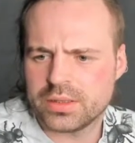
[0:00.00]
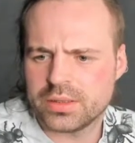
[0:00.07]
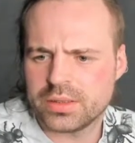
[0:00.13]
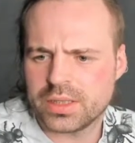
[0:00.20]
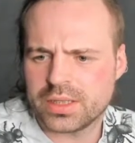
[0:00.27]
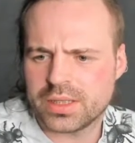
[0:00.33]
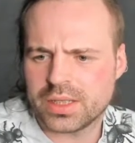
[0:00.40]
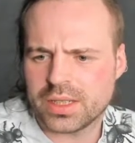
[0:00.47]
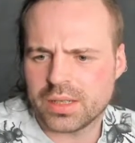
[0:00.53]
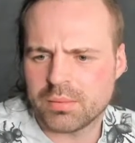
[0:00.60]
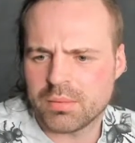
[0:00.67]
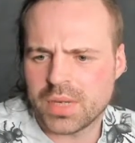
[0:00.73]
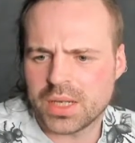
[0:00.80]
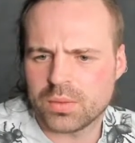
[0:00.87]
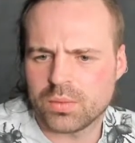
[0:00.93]
I think I
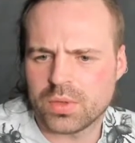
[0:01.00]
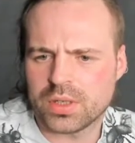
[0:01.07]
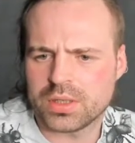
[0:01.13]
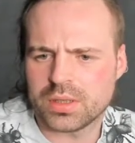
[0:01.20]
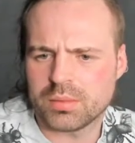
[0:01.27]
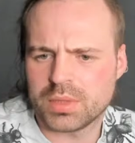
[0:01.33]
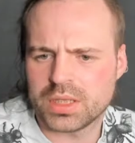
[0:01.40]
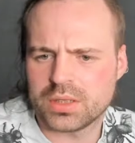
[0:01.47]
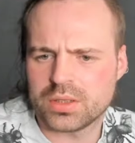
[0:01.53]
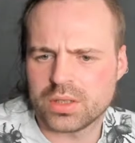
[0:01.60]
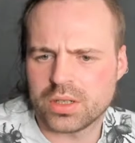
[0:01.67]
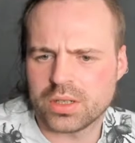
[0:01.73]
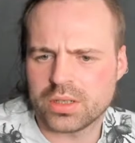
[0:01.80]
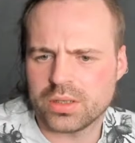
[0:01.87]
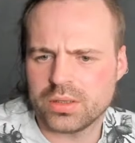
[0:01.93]
might want it a bit
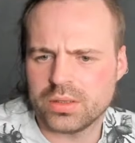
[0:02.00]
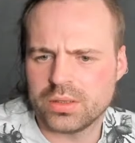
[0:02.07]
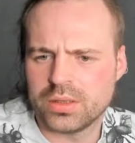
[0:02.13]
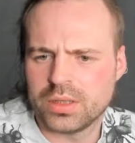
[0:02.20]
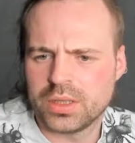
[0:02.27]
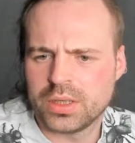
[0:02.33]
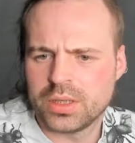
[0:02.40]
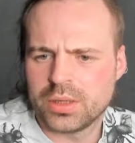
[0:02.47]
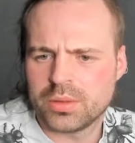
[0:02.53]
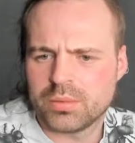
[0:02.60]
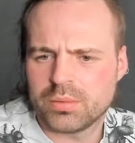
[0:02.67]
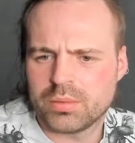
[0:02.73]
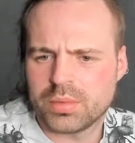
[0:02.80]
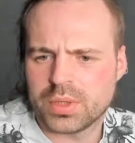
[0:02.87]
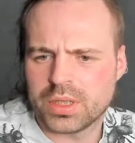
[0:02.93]
darker,
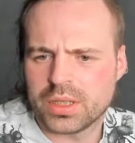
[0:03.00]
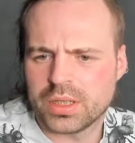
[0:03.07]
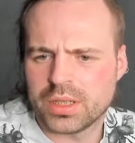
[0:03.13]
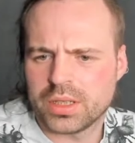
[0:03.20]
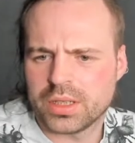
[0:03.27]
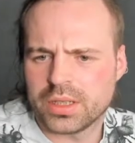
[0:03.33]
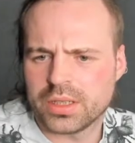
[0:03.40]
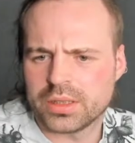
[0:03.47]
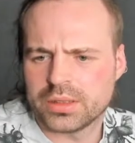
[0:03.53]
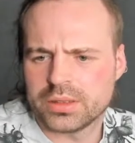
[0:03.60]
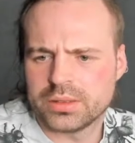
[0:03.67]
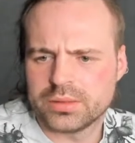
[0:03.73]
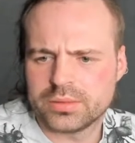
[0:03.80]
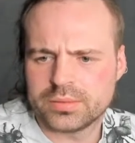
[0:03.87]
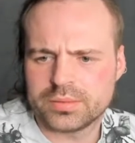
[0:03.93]
but
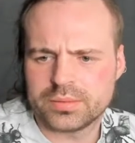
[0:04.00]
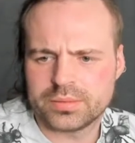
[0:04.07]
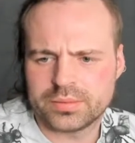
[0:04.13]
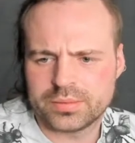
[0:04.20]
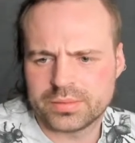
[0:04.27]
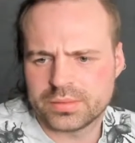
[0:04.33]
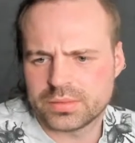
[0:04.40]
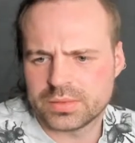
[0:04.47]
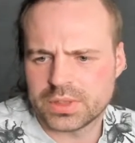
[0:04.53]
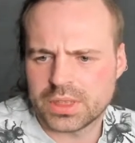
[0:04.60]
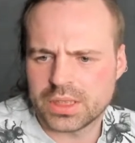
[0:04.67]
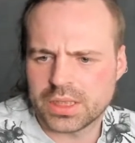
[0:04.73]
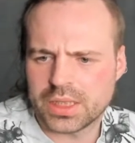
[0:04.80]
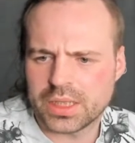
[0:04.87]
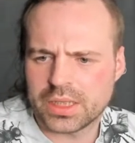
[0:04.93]
then
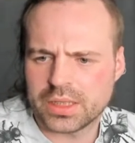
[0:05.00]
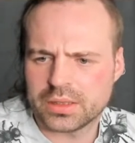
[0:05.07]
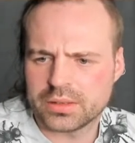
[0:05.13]
again,